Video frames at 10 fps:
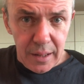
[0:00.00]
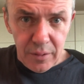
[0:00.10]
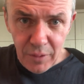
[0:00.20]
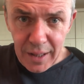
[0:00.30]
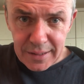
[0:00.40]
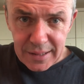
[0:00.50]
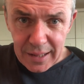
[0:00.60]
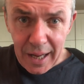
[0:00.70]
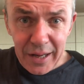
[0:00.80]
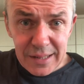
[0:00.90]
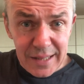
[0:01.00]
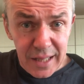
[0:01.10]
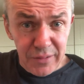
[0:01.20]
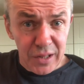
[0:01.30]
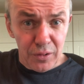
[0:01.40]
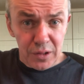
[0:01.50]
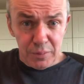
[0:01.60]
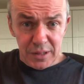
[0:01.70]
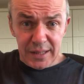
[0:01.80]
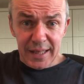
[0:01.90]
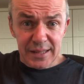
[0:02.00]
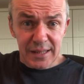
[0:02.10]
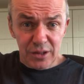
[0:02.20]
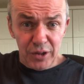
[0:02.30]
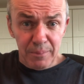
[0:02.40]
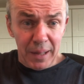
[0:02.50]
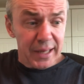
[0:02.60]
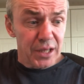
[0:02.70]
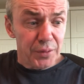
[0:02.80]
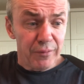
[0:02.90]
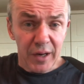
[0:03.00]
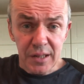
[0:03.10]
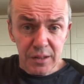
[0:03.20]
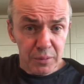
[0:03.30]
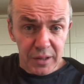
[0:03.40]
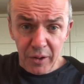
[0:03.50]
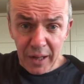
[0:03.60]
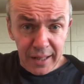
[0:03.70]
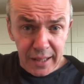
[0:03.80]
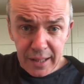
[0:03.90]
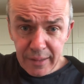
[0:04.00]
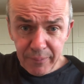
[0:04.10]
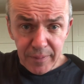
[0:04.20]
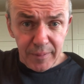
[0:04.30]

Right, and that's the end of the chorus, which takes us straight back into a verse. So without any